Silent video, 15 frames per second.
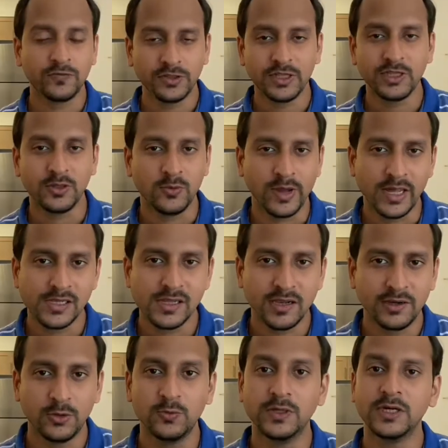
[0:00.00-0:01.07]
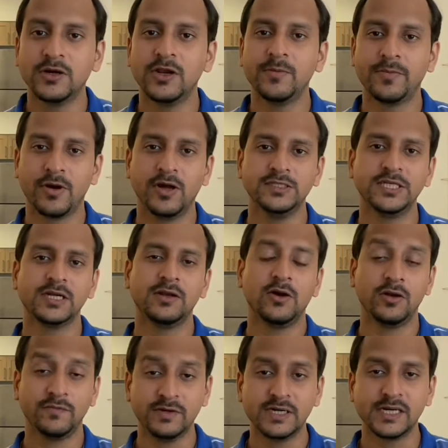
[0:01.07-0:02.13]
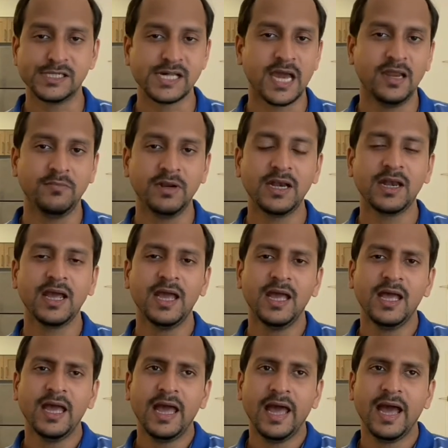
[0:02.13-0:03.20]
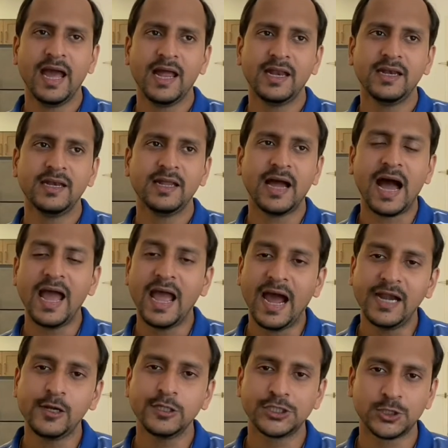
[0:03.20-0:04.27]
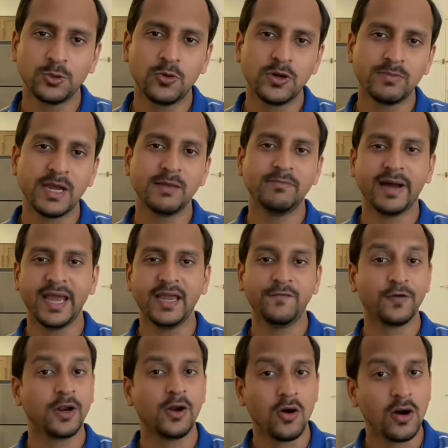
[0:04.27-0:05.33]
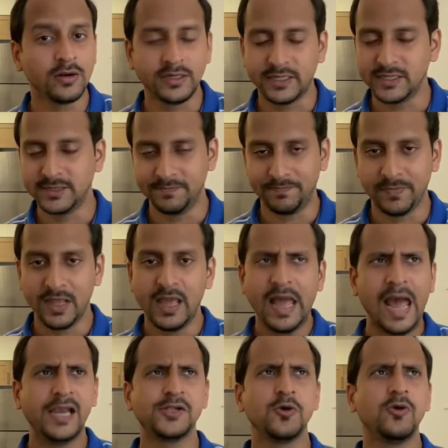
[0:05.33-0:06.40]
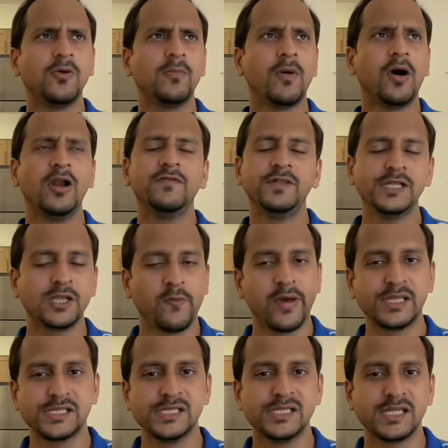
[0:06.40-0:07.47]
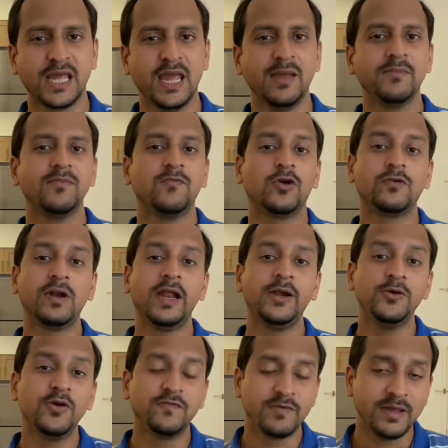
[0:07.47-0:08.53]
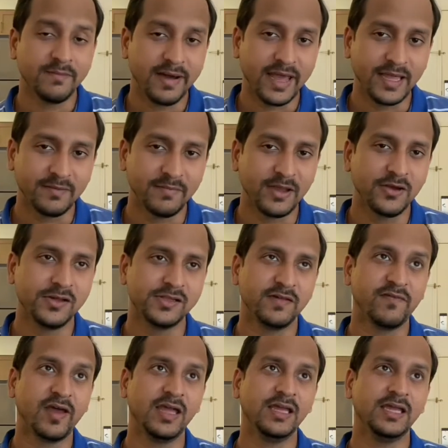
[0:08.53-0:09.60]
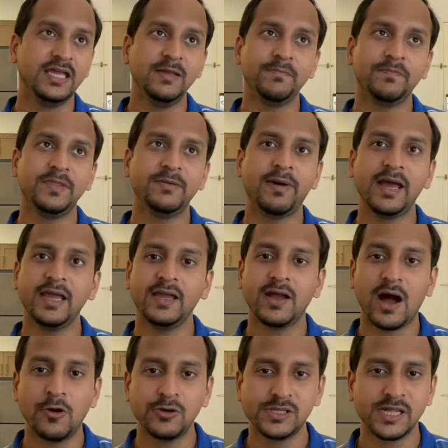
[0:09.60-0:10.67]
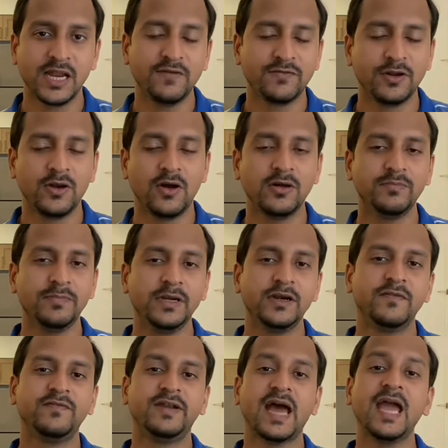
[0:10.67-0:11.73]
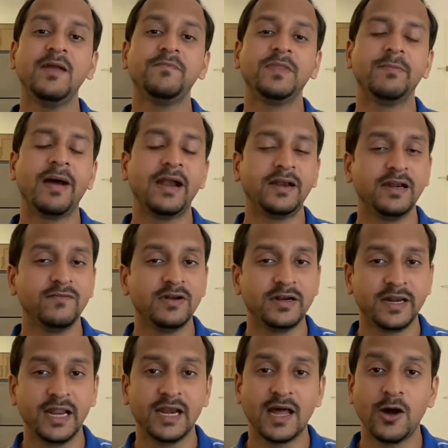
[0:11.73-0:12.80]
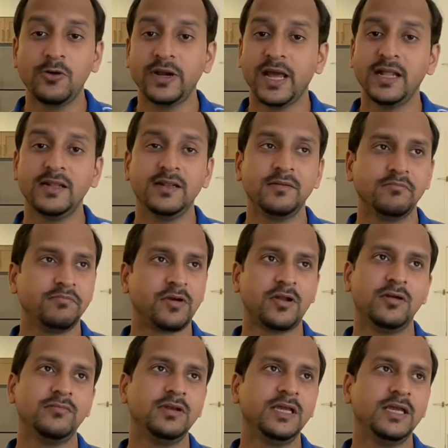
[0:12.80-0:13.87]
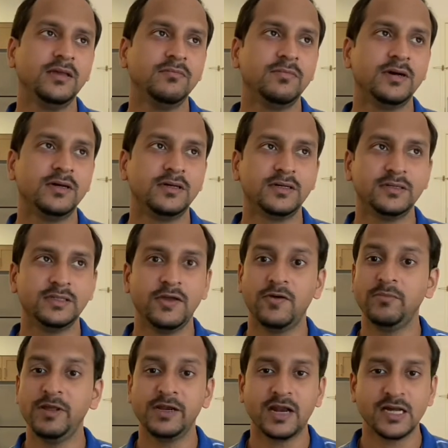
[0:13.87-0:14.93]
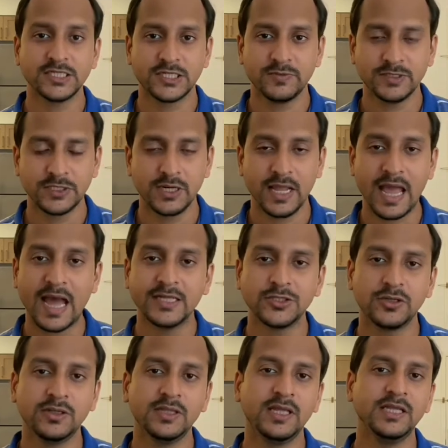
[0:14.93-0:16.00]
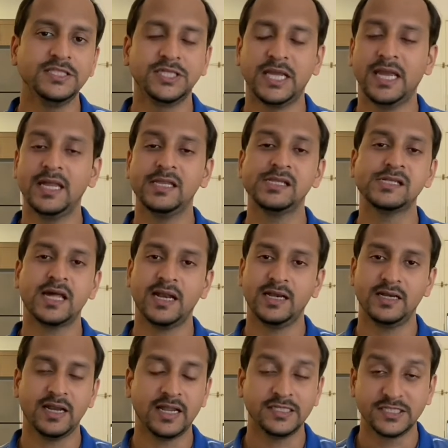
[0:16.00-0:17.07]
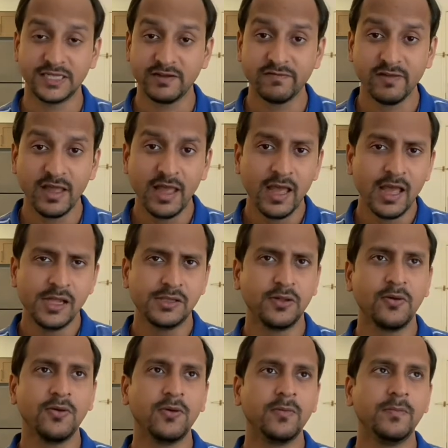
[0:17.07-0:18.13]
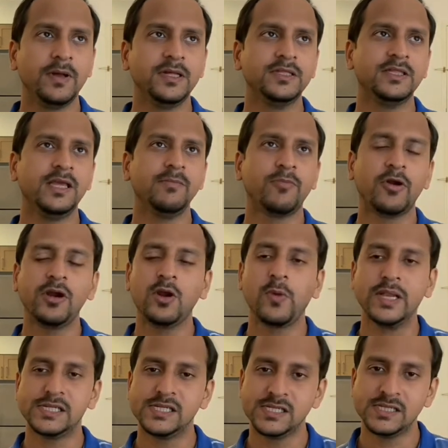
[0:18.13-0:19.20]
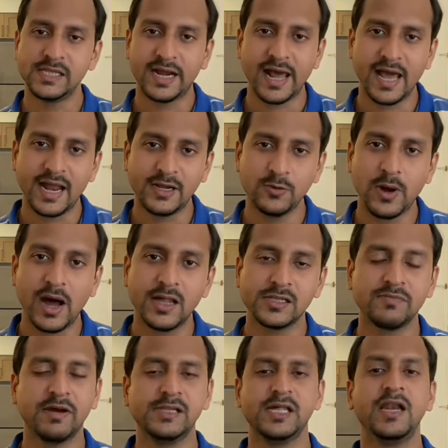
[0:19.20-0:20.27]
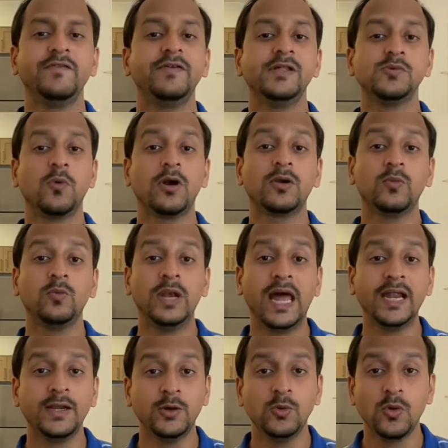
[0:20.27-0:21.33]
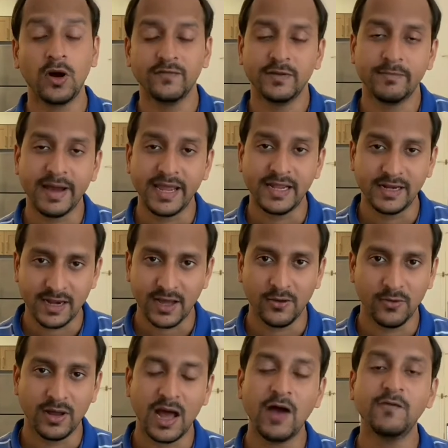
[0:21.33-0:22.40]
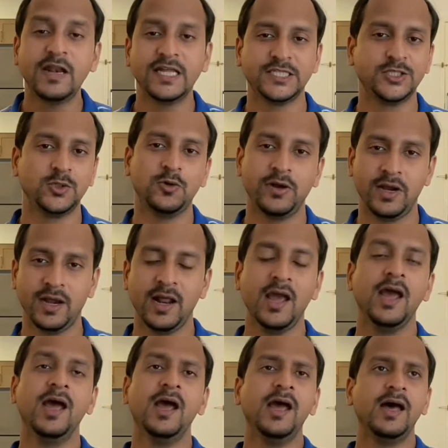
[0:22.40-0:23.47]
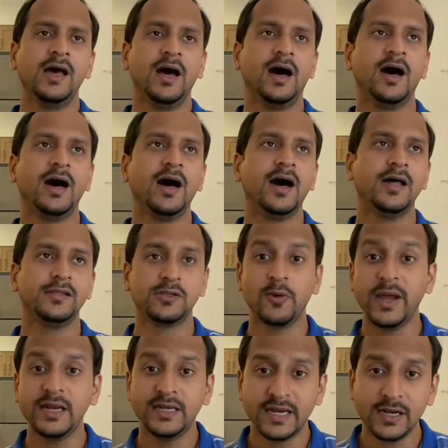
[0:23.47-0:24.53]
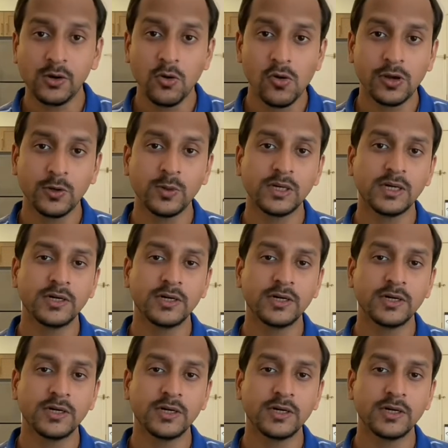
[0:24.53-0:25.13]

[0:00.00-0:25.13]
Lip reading: to the US to work on a project, on a work assignment, and I had to store my bike for a long term. And so all of these questions came, what will I do of my bike? Because if I keep the bike outside for a long period of time, the battery will drain out and probably there will be rust which will catch on the chains and stuff. So the important question that I had to ask myself is, what will I do of the bike now? How will I store it? So I did go to a